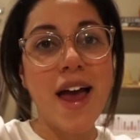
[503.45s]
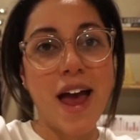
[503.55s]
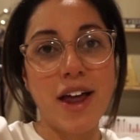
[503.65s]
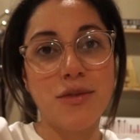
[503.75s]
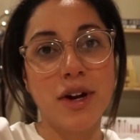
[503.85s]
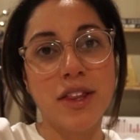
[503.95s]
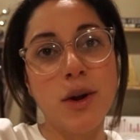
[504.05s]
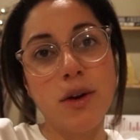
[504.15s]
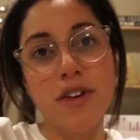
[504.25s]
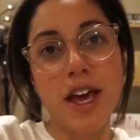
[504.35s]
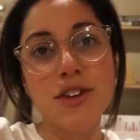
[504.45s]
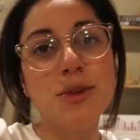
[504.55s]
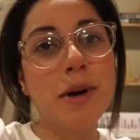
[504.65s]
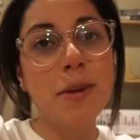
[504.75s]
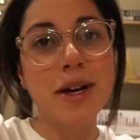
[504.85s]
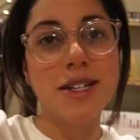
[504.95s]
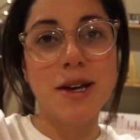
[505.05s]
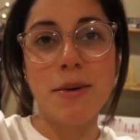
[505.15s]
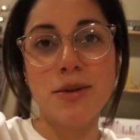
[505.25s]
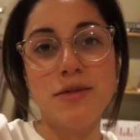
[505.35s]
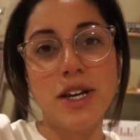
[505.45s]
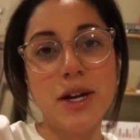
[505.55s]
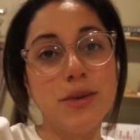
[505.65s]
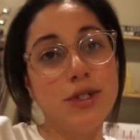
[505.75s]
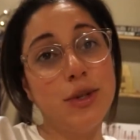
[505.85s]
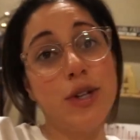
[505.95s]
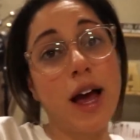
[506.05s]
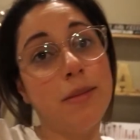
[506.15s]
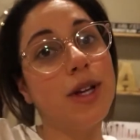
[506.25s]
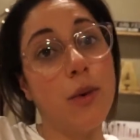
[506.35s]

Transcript: and ring the notification bell because I post videos 2 times